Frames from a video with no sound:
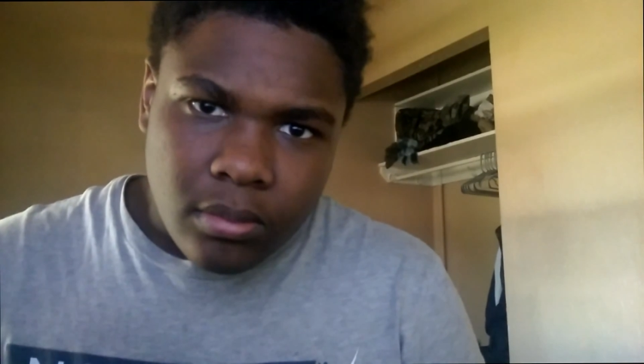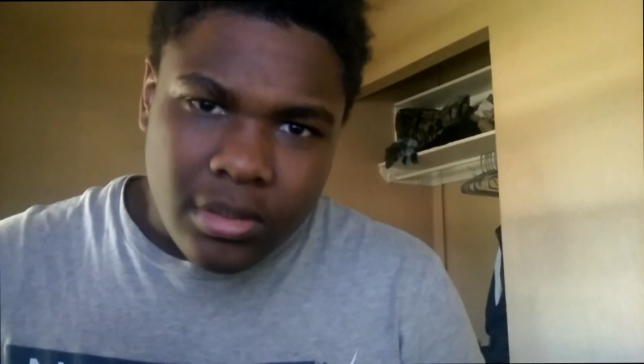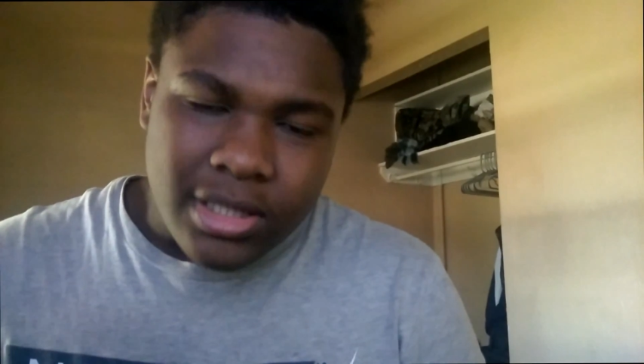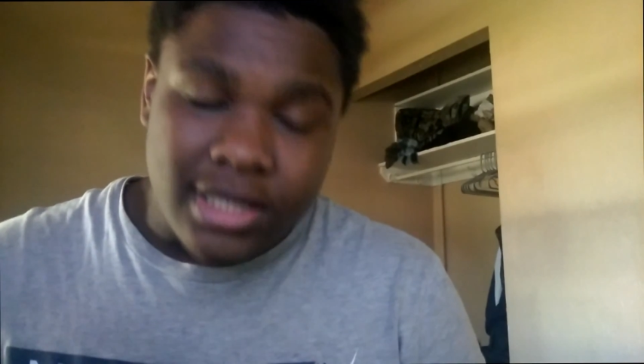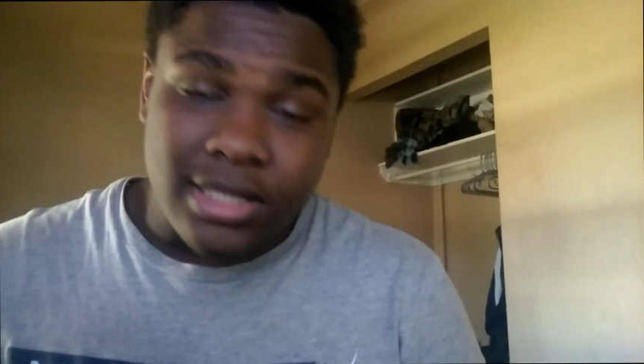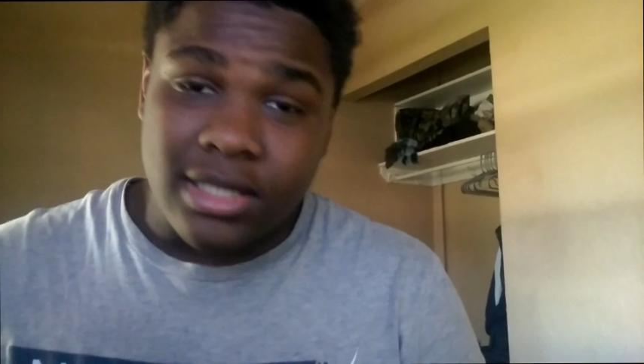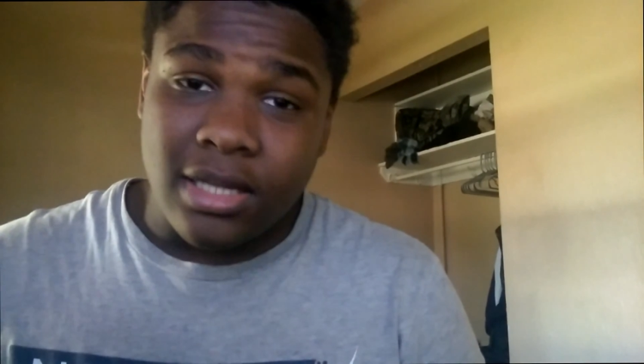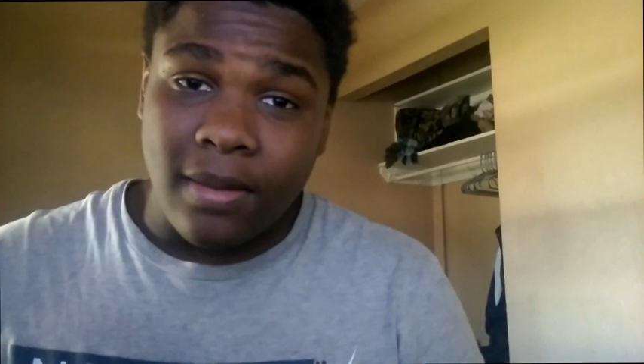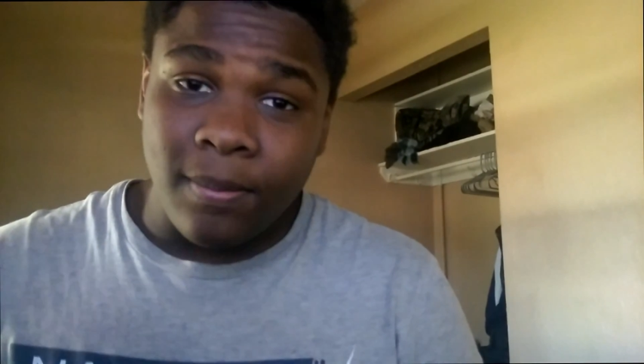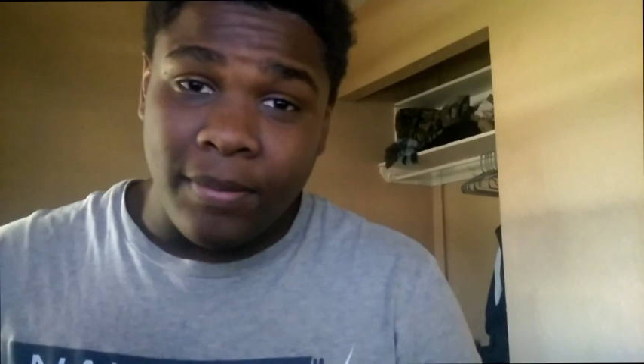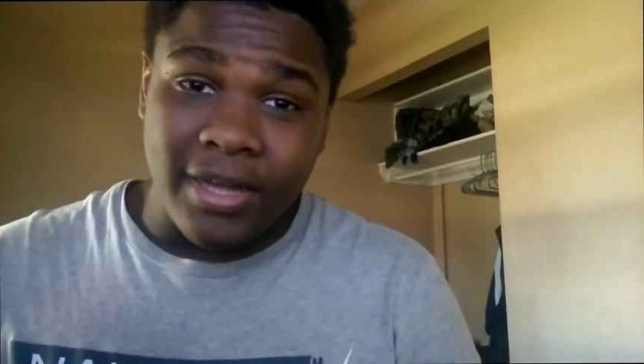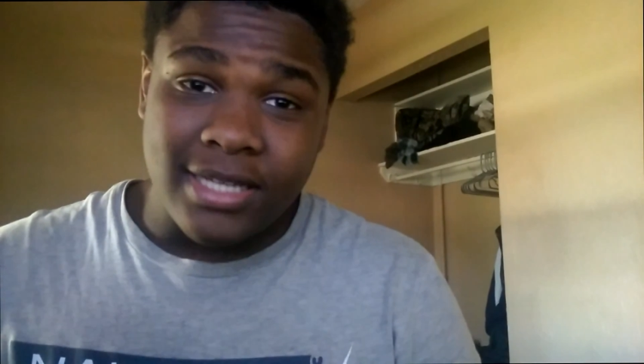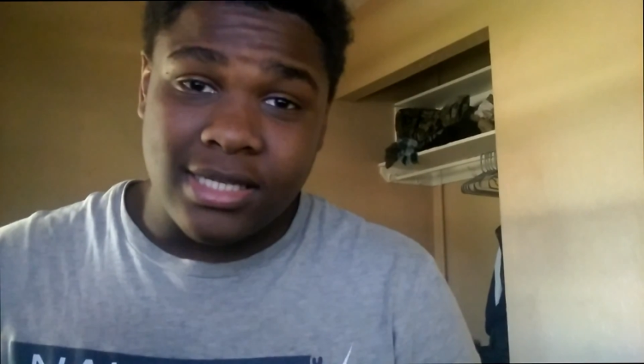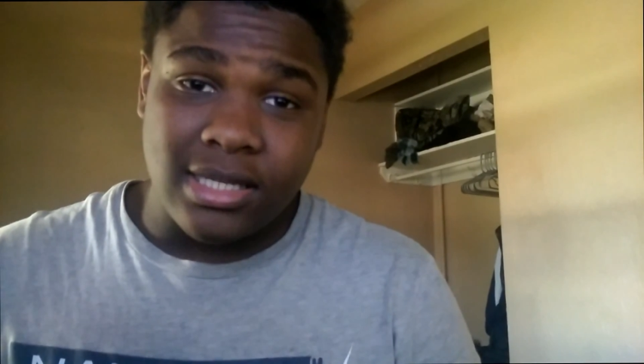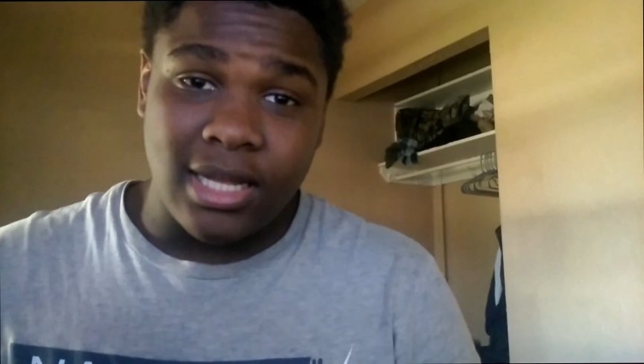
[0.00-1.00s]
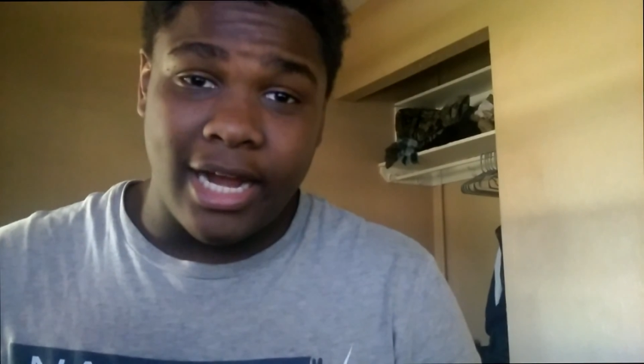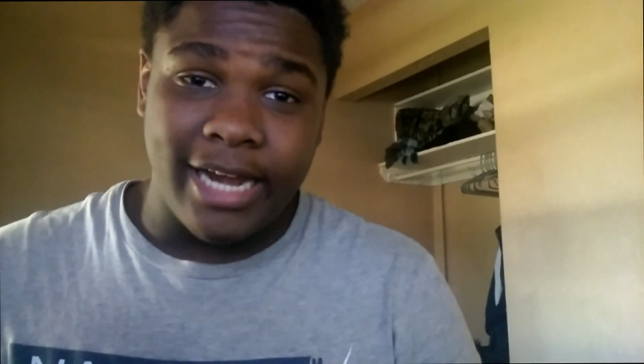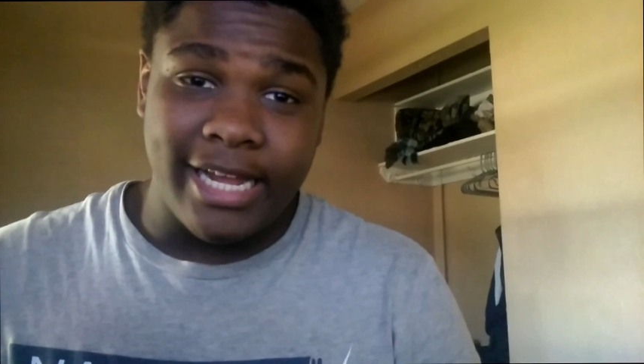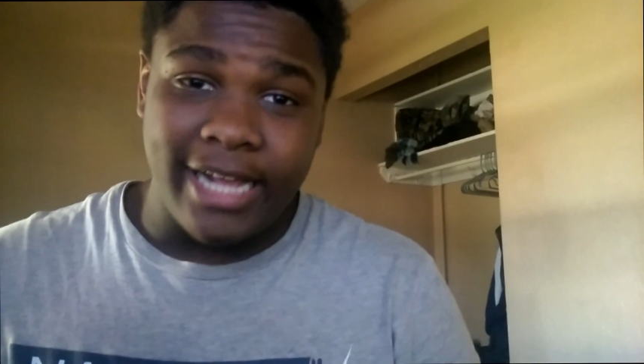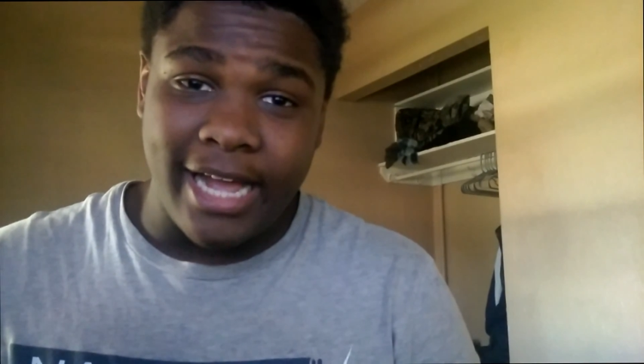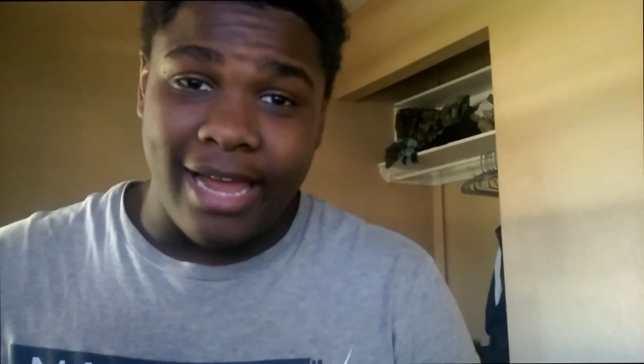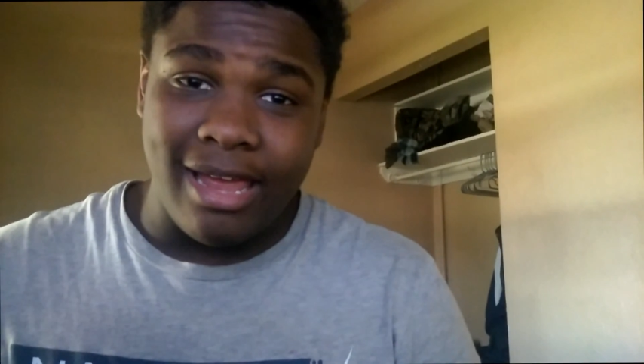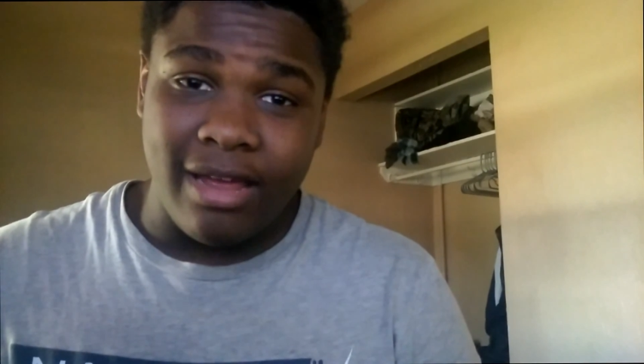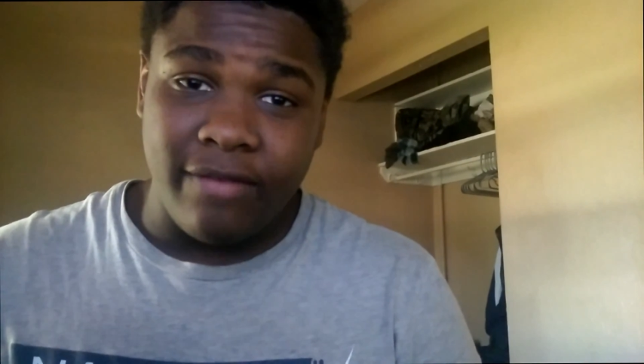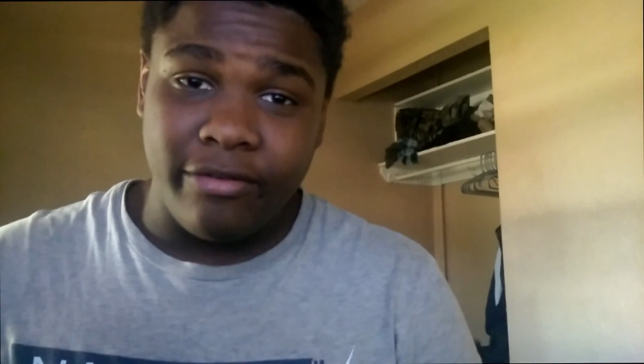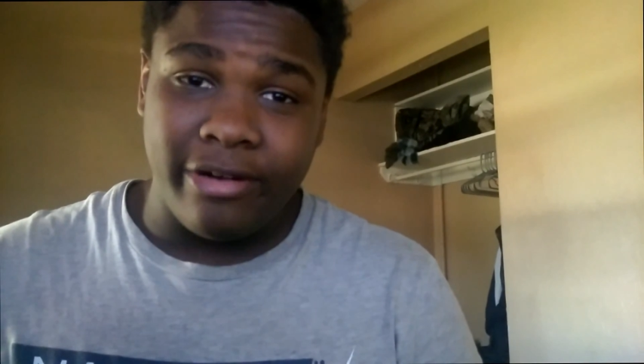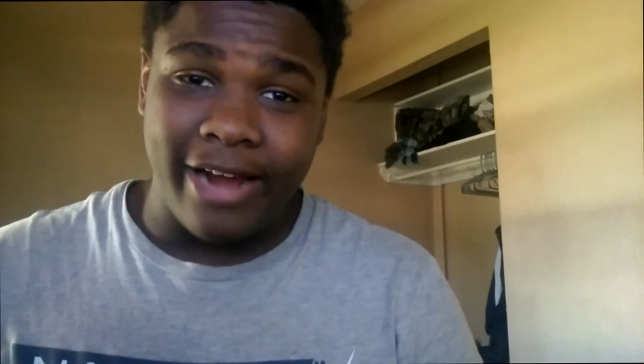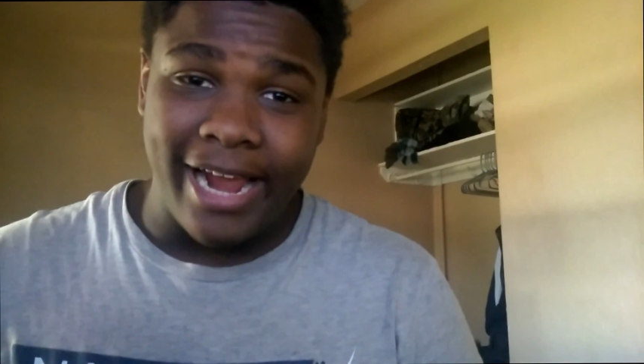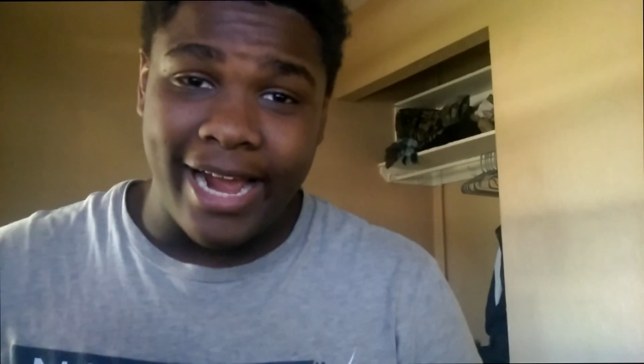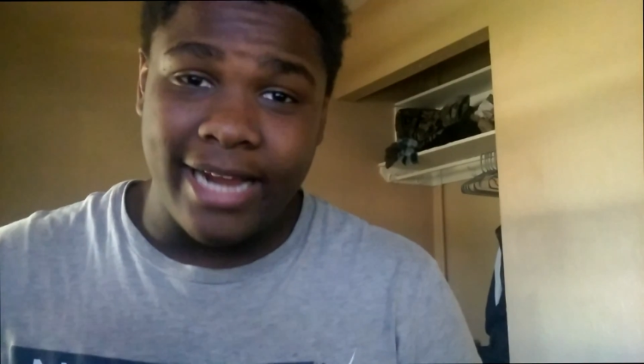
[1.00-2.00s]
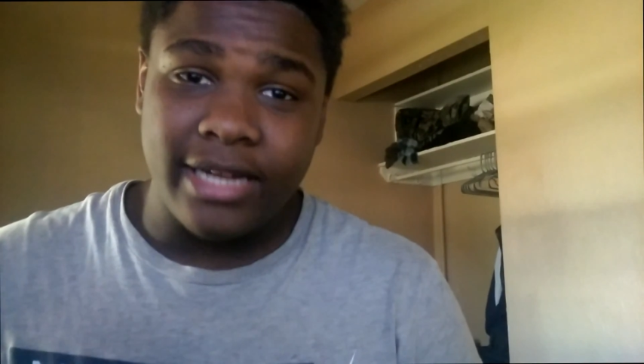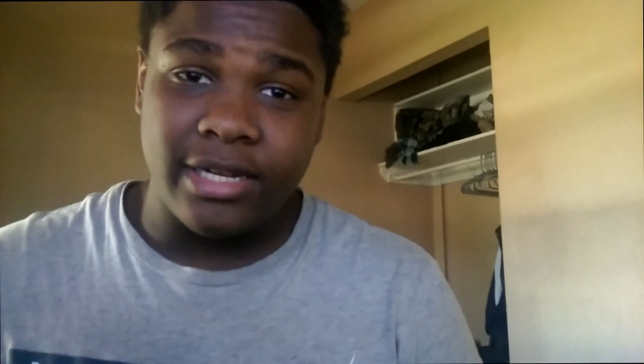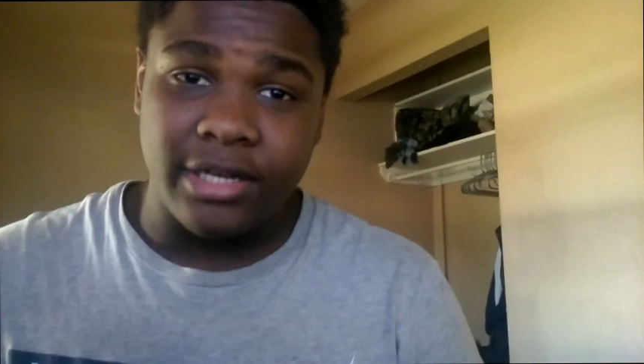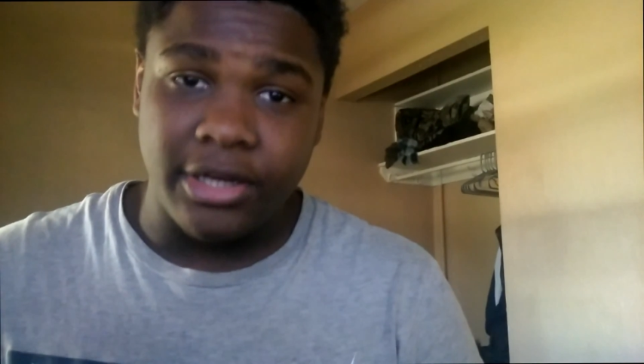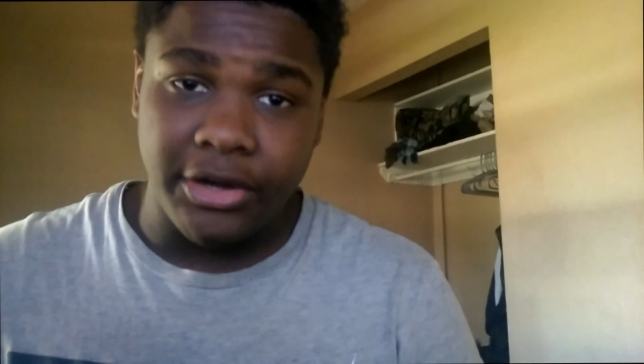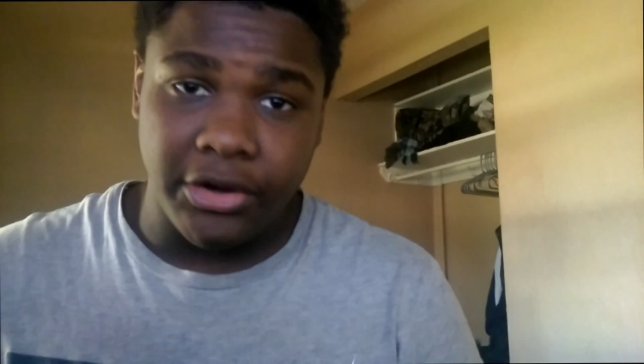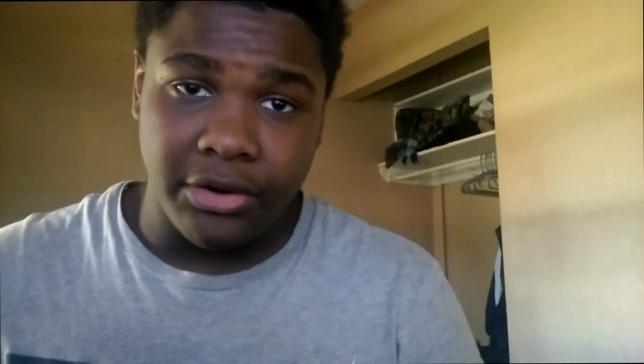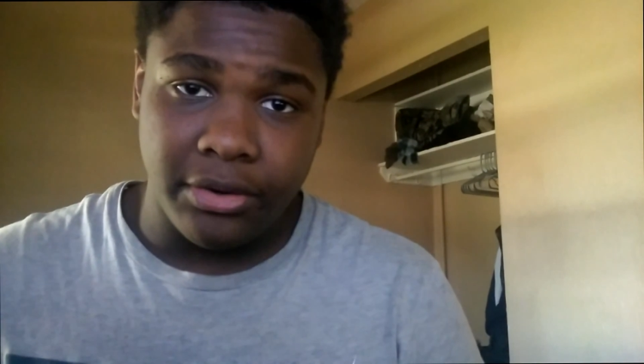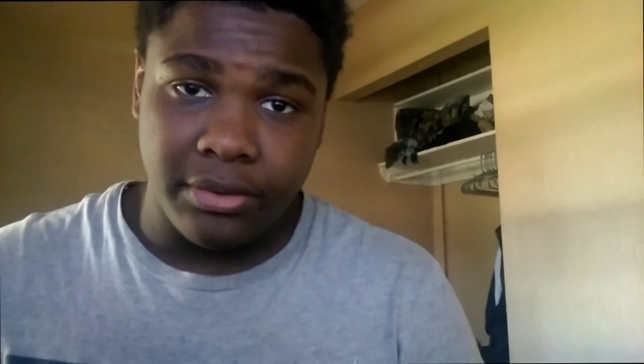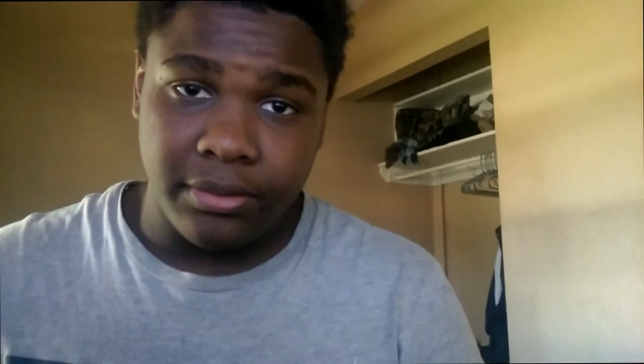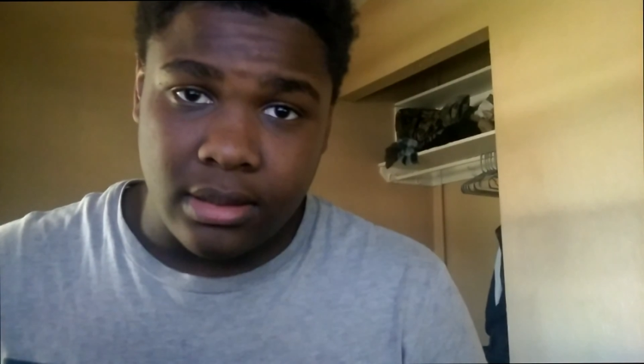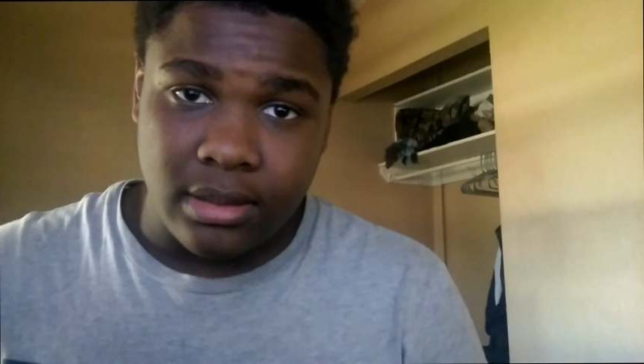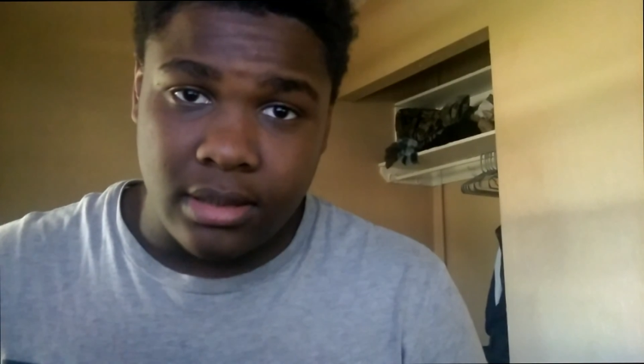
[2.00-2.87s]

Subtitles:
This is the best lighting I ever had in here.